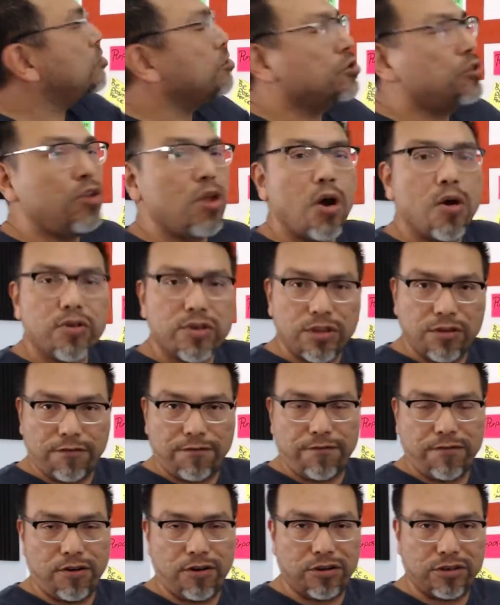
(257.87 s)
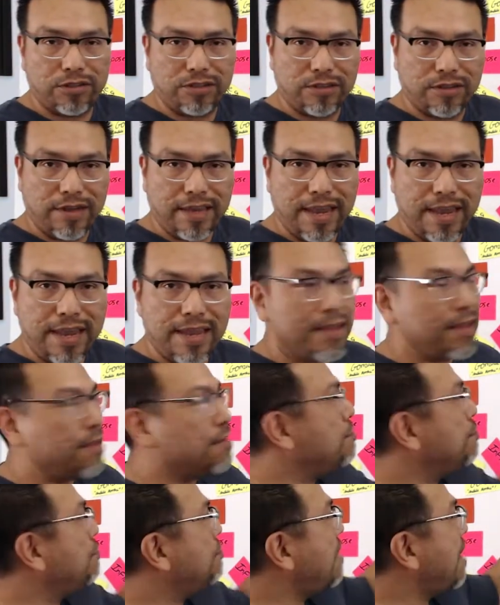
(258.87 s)
know you first, okay?
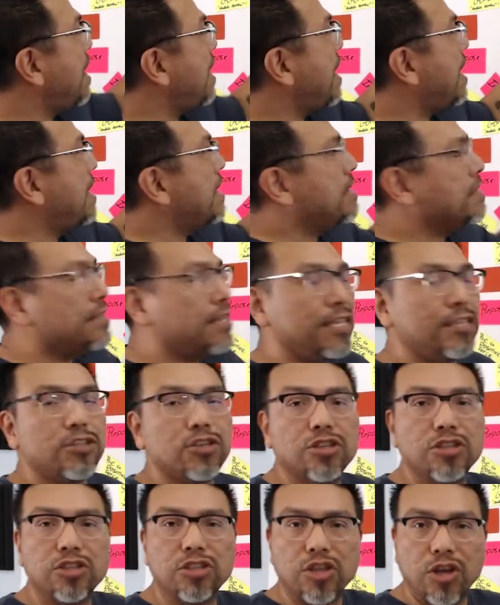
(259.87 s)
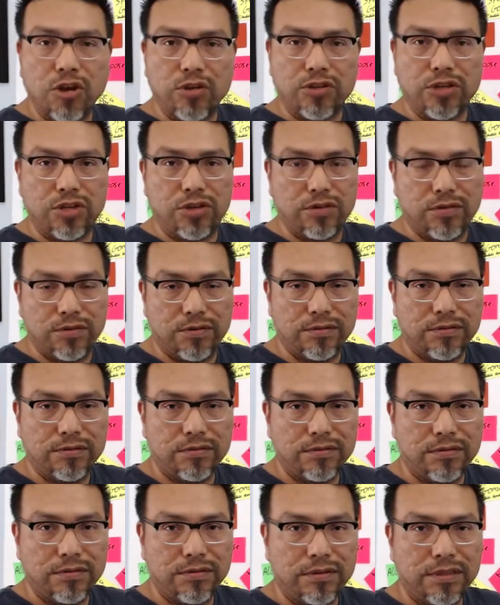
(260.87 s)
They need to know you.
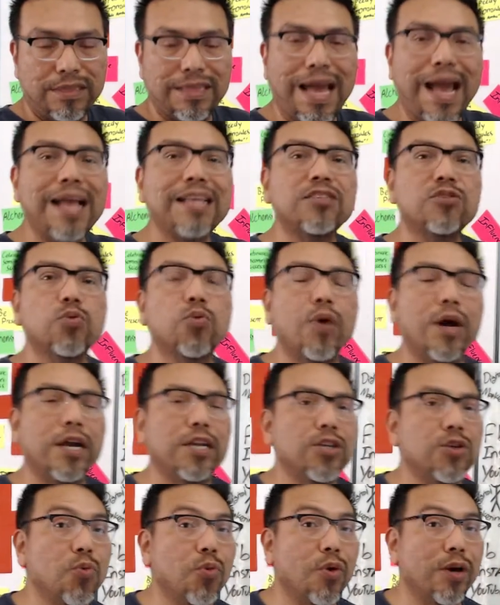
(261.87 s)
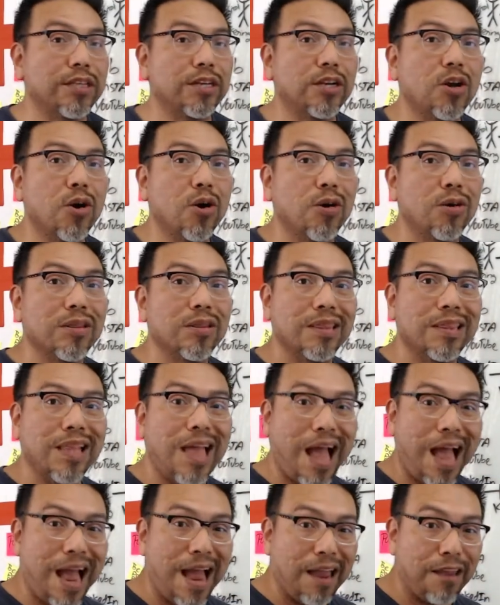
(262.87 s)
That's why you want to go
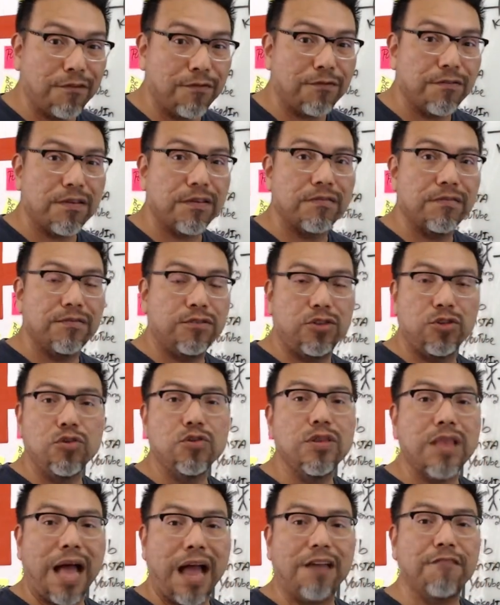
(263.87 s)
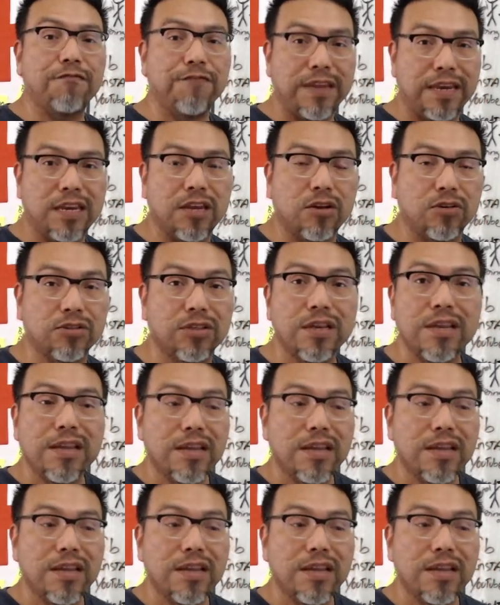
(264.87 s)
live, do live videos.